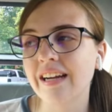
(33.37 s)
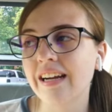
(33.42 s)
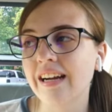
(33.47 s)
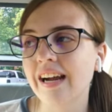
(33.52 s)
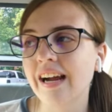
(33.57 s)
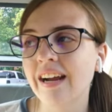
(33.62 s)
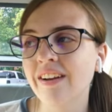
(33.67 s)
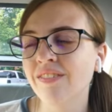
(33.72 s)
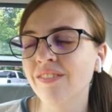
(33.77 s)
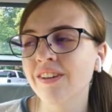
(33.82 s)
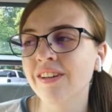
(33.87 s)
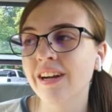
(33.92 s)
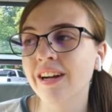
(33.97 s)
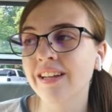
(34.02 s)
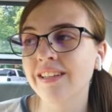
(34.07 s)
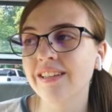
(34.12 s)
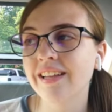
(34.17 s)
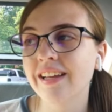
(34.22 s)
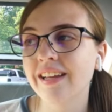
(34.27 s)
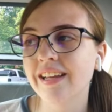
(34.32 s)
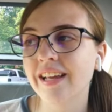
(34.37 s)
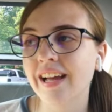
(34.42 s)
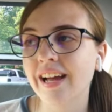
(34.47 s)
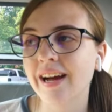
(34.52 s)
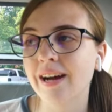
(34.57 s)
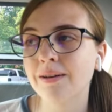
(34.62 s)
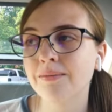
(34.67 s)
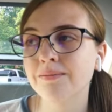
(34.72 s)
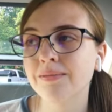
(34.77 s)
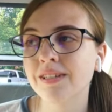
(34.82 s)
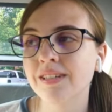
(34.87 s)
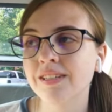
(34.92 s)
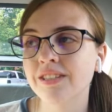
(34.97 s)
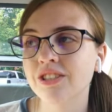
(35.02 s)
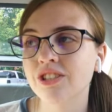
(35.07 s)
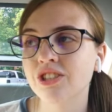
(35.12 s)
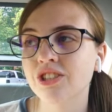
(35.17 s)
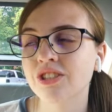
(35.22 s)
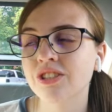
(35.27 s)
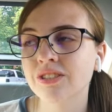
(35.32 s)
I forgot like how
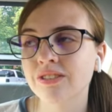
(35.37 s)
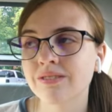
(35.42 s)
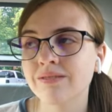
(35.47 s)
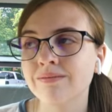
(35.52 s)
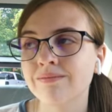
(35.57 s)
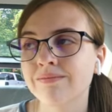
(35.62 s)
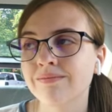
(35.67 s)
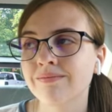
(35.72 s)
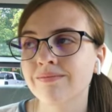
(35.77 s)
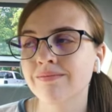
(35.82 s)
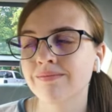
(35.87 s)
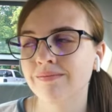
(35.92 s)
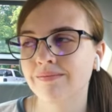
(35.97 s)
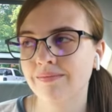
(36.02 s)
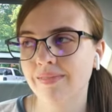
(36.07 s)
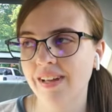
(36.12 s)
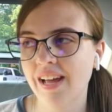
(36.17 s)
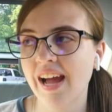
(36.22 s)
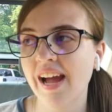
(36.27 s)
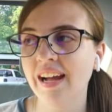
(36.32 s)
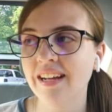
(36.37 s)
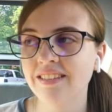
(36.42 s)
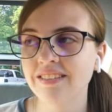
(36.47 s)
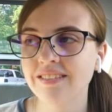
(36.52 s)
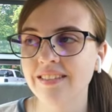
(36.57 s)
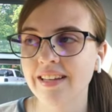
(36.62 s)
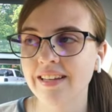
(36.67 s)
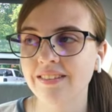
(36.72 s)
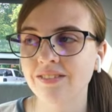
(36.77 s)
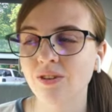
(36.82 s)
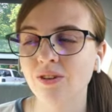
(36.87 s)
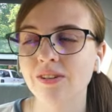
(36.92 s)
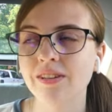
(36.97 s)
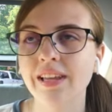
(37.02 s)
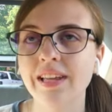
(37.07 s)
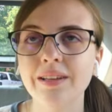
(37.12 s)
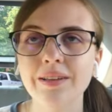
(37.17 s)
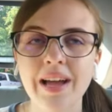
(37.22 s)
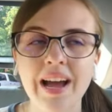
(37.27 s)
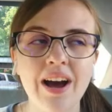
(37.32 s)
much access or
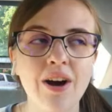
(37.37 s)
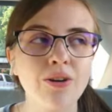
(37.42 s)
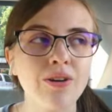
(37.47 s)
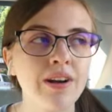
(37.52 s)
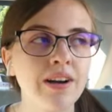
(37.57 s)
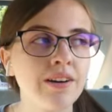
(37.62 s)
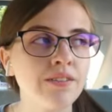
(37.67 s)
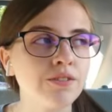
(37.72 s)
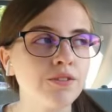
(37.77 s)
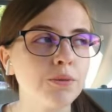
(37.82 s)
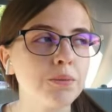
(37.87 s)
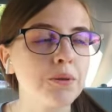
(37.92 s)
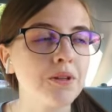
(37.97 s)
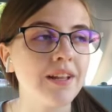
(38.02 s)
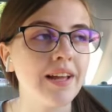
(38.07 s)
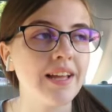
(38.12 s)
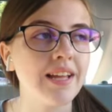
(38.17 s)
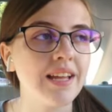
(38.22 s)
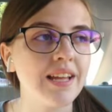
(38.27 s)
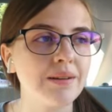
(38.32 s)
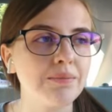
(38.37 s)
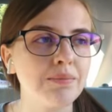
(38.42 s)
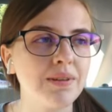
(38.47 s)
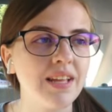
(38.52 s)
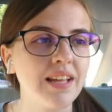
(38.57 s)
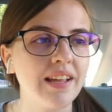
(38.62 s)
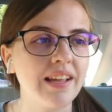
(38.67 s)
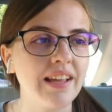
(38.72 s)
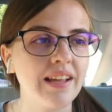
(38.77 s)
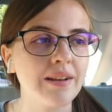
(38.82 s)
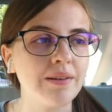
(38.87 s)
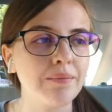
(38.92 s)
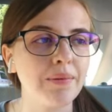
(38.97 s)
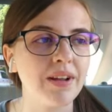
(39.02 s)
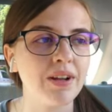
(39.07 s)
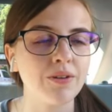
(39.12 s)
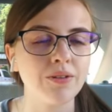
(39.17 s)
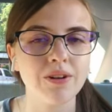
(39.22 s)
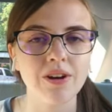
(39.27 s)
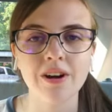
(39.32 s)
like how comfortable I am being in
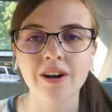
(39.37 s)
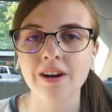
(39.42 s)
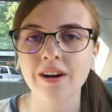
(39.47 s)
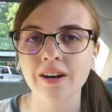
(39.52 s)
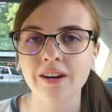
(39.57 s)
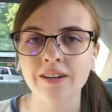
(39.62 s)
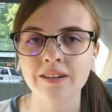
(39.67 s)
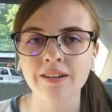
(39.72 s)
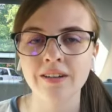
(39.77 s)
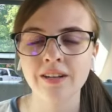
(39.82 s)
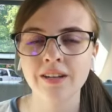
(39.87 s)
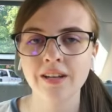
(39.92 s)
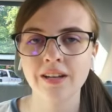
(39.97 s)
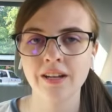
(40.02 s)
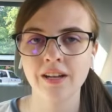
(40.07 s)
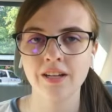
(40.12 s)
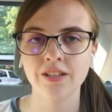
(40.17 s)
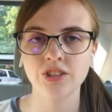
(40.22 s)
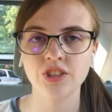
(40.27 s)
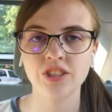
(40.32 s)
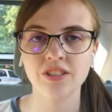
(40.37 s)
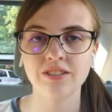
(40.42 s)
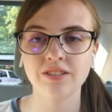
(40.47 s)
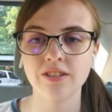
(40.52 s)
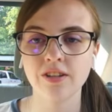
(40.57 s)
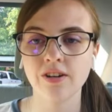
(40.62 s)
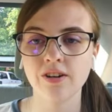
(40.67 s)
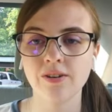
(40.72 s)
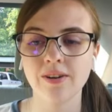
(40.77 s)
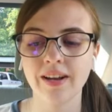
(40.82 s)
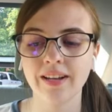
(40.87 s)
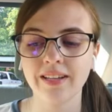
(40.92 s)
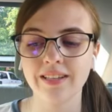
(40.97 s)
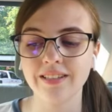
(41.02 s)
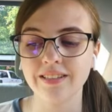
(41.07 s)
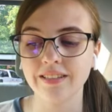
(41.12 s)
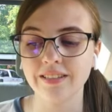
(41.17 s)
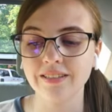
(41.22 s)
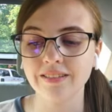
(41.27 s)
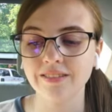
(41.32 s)
my own car, just so I
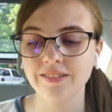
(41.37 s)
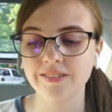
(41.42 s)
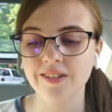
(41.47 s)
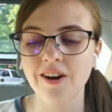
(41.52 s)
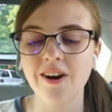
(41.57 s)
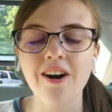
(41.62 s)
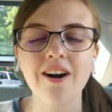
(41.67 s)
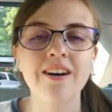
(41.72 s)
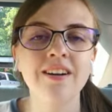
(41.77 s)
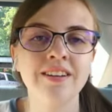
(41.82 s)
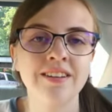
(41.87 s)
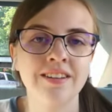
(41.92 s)
can talk